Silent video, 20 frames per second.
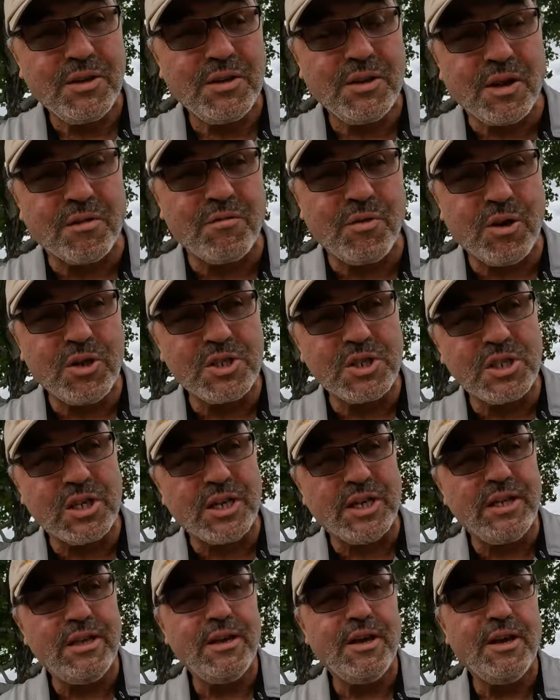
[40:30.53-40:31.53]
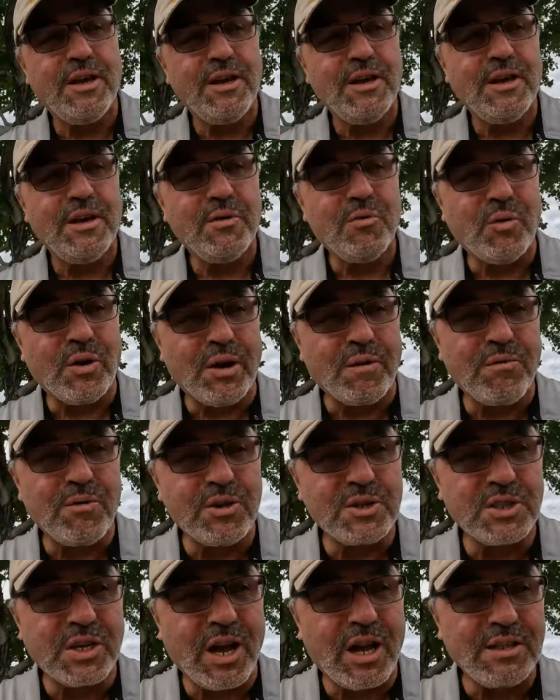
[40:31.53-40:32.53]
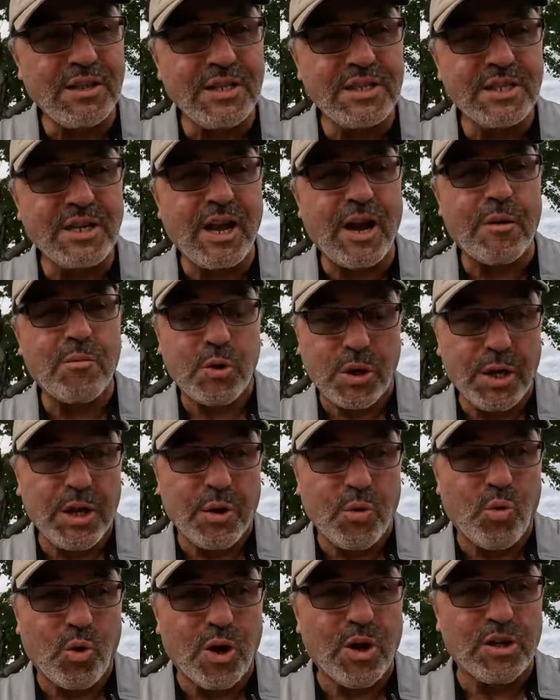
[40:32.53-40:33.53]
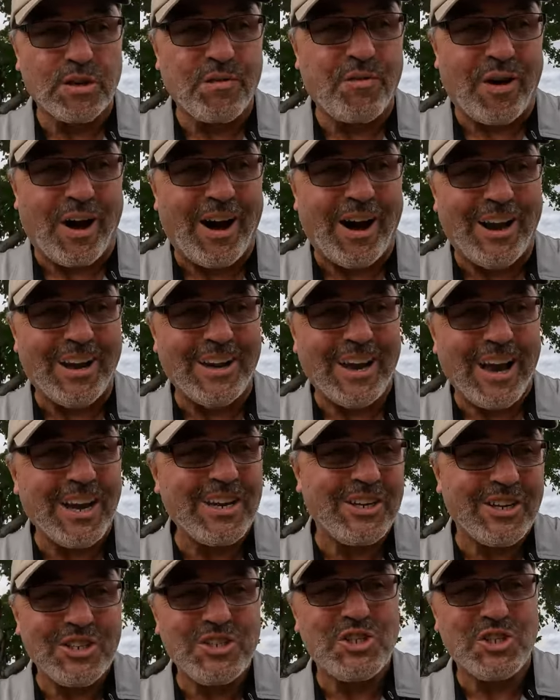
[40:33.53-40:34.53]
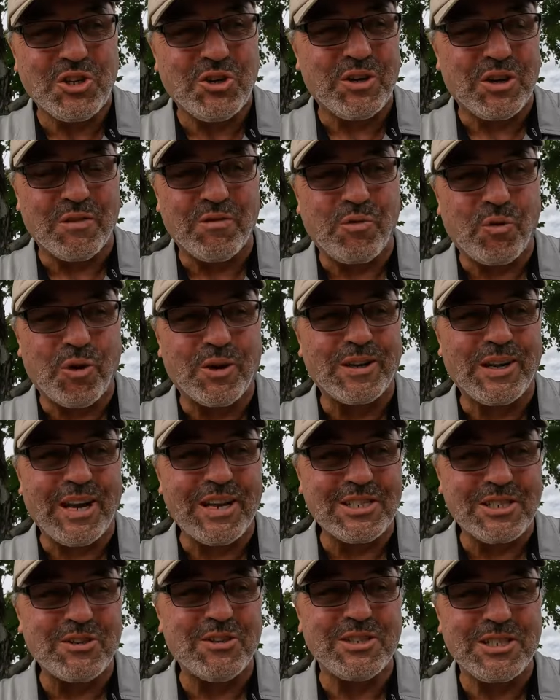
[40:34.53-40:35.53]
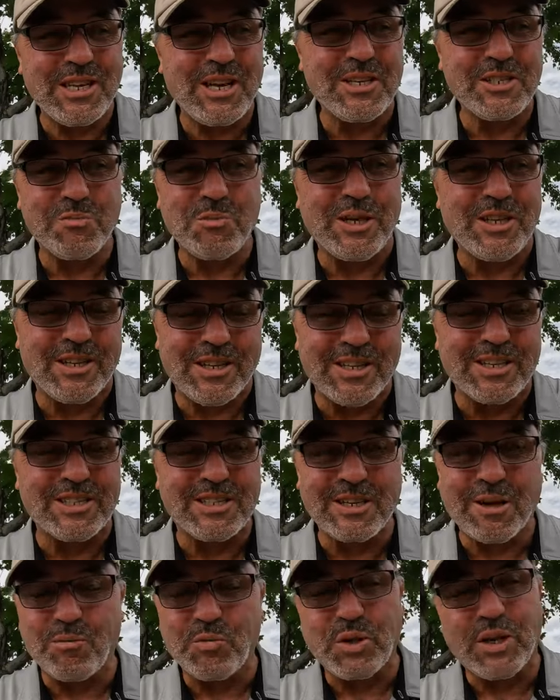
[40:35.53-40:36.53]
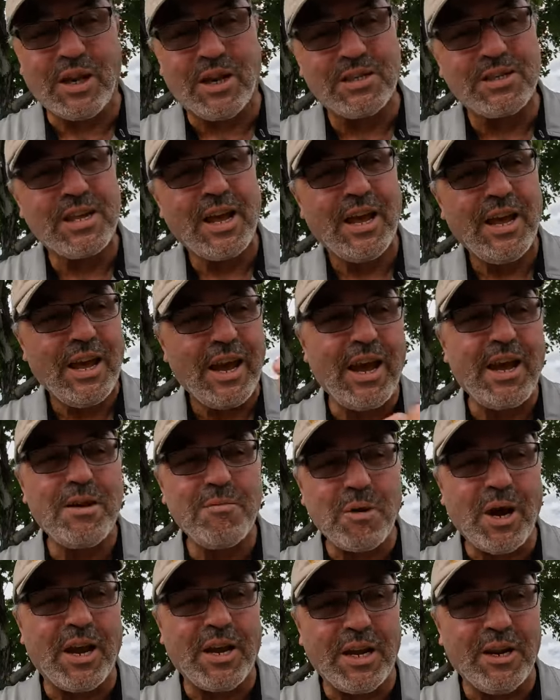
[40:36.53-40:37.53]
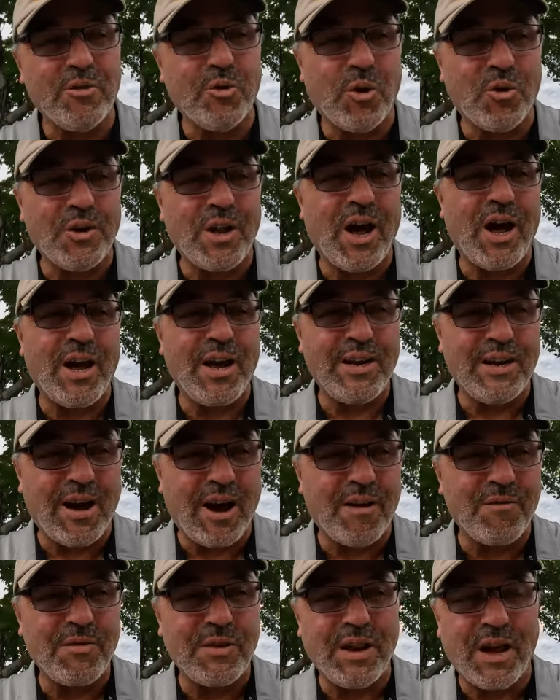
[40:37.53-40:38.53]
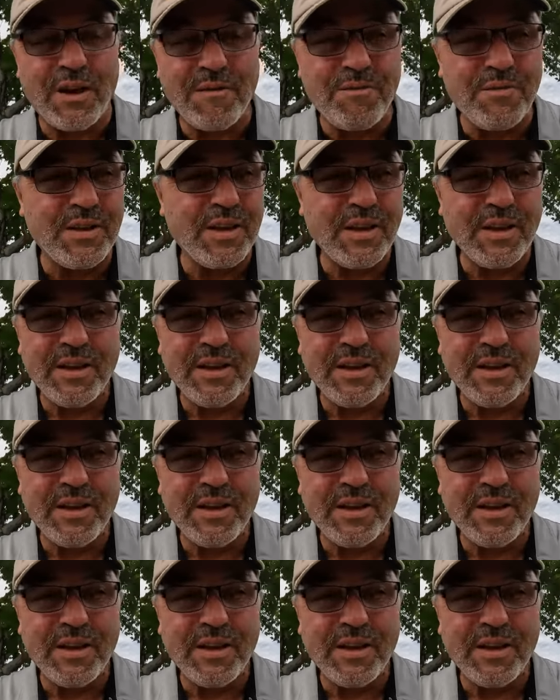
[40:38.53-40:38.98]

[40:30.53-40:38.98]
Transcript: conversely, when I first got this camera, it worked fine. I could shoot in 4K, so it tells me that it's something else. And my Hero 9 often, I've